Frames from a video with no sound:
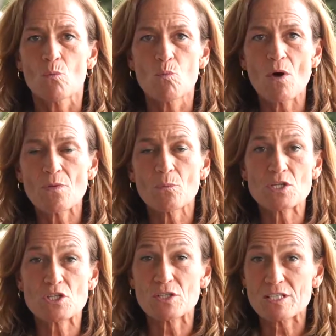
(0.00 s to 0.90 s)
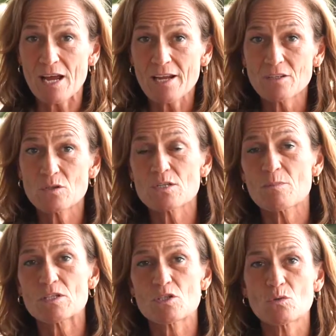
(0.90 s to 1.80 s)
whether we should diagnose them
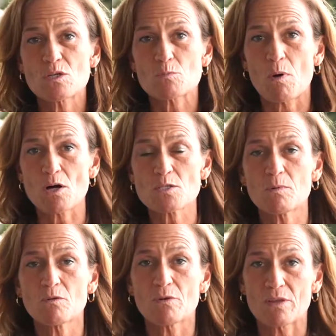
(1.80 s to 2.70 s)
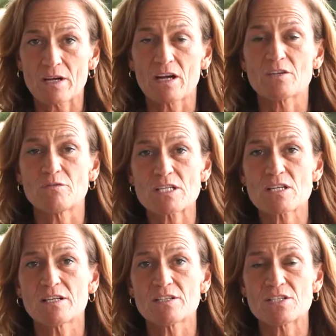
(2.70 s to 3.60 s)
as soon as possible for their
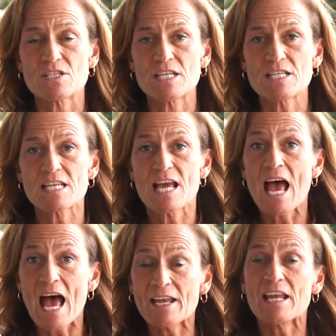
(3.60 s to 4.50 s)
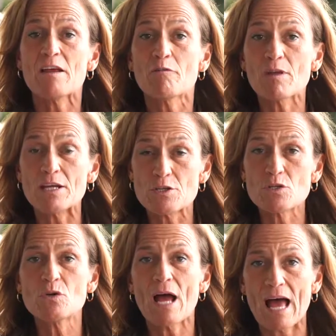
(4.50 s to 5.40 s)
cardiovascular disease. And if they
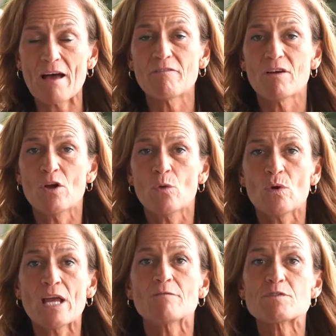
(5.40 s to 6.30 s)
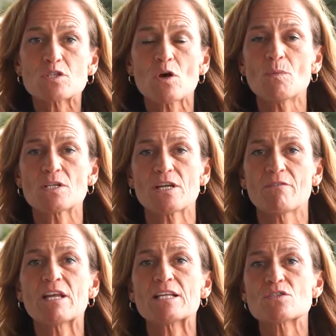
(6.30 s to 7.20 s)
do we have so much
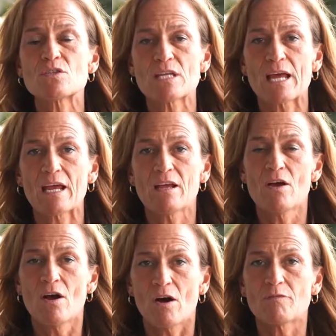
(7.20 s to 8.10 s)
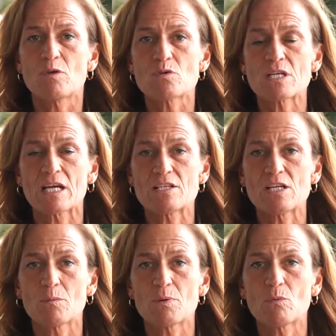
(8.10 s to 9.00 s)
evidence today of using a
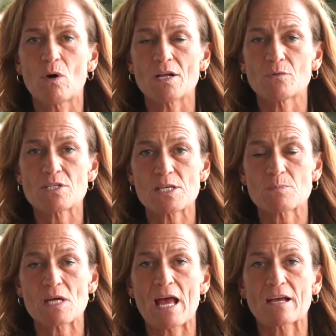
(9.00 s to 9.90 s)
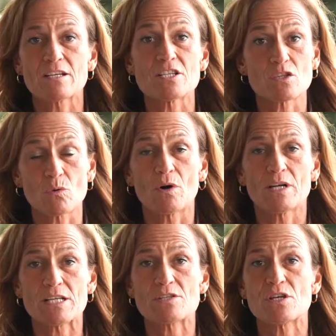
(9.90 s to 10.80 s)
GLP-1 receptor agonist or an
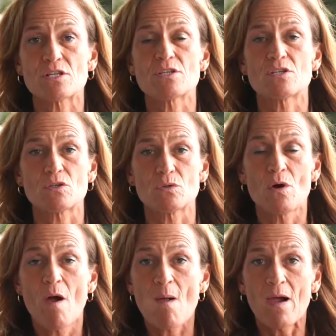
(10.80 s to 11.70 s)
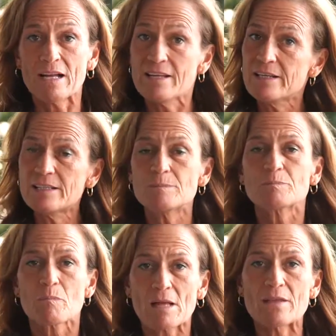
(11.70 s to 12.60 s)
SGLT2. And here
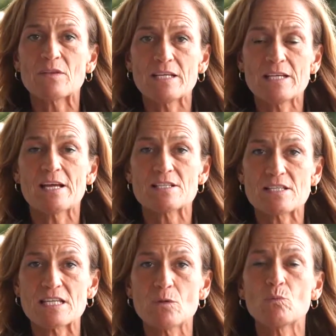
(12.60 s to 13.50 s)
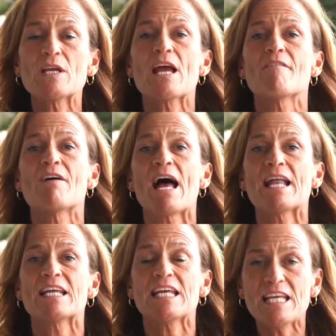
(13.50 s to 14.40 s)
at the EASD, we have had
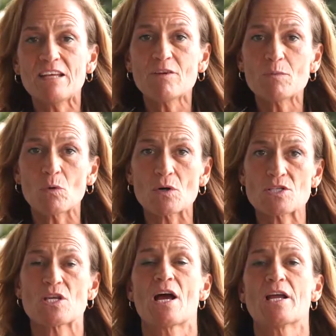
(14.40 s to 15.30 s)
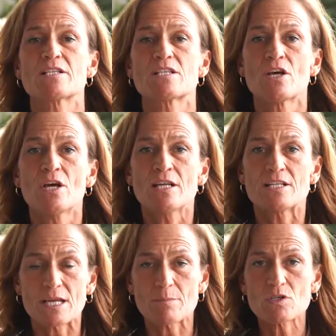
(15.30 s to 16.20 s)
even more science
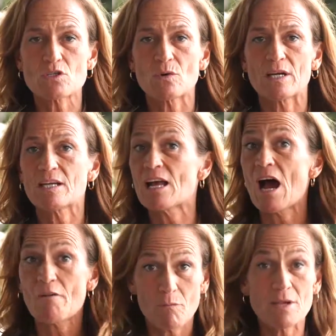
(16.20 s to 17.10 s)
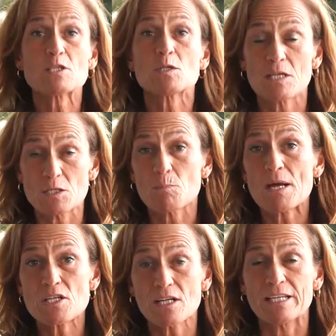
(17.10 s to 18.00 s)
demonstrated,
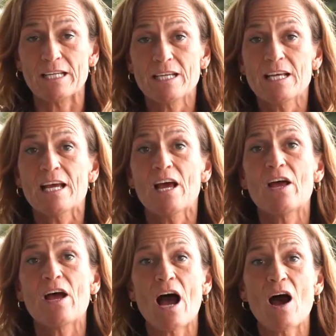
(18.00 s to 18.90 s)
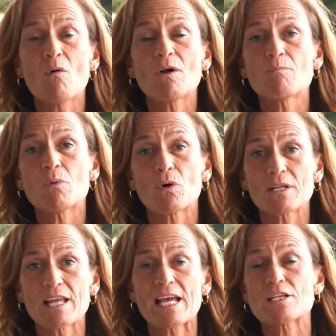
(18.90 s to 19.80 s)
especially how
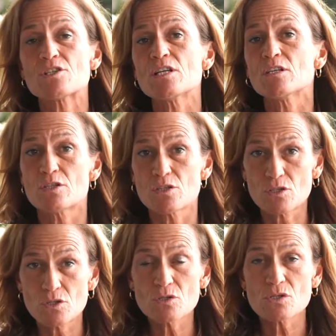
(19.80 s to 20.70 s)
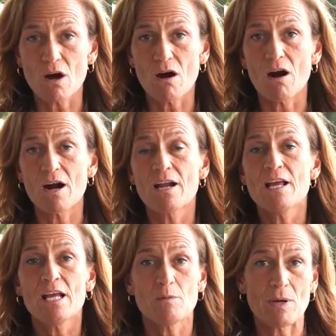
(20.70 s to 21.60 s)
important the SGLT2s are
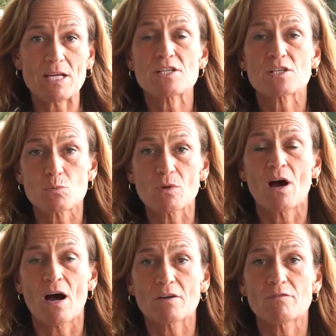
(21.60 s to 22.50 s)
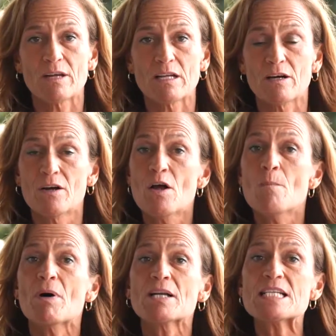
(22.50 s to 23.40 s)
in patients with heart failure.
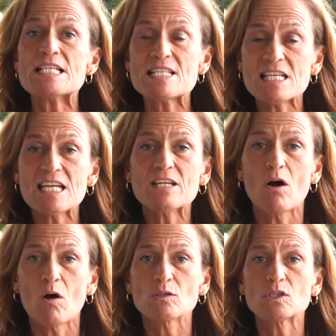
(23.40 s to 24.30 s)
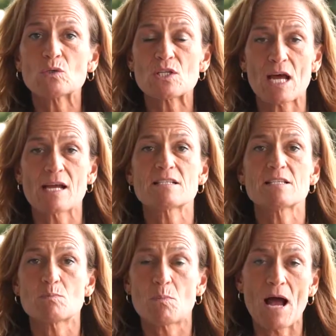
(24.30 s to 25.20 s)
But indeed also science
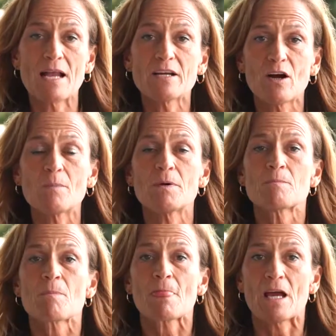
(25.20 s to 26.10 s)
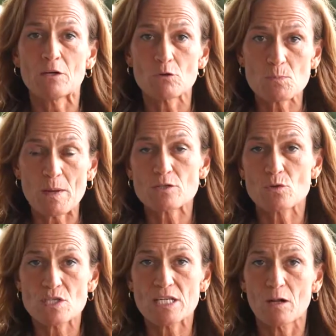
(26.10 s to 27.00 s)
is piling up in respect
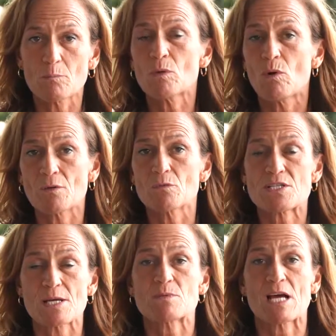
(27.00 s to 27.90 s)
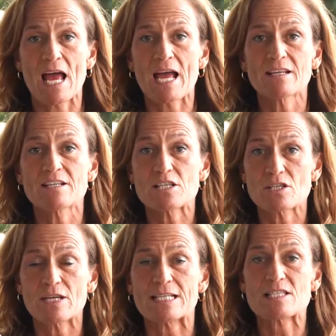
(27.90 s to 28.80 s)
to GLP-1 receptor agonist
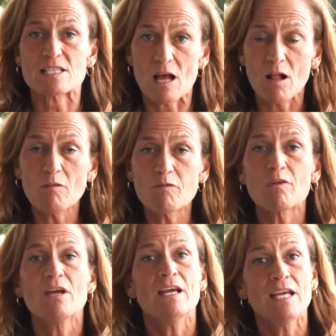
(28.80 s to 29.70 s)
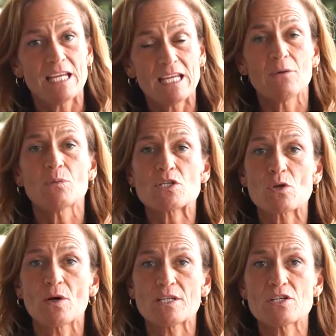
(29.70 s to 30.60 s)
itself. Here we
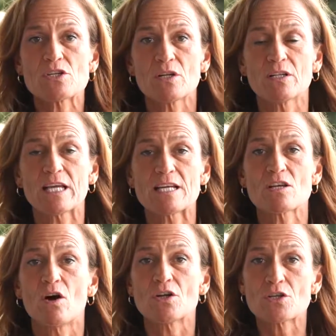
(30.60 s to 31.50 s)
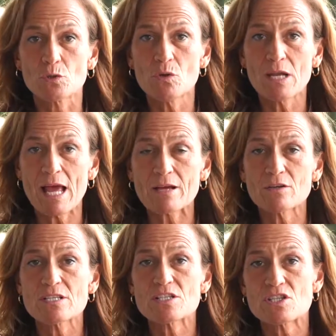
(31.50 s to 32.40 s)
saw additional data on dual
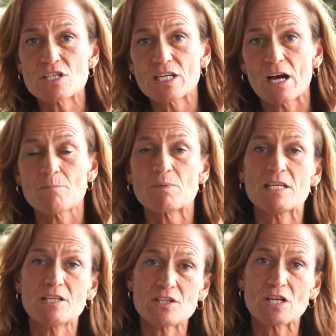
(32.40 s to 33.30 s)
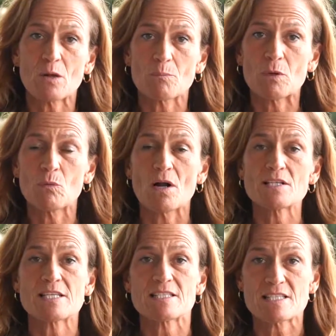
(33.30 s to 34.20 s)
agonist, GIP, GLP-1,
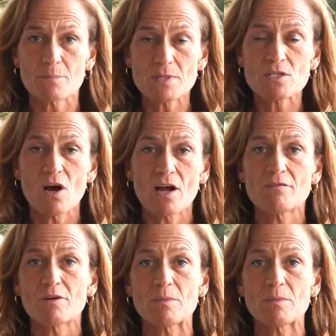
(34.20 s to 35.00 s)
tirzepatide from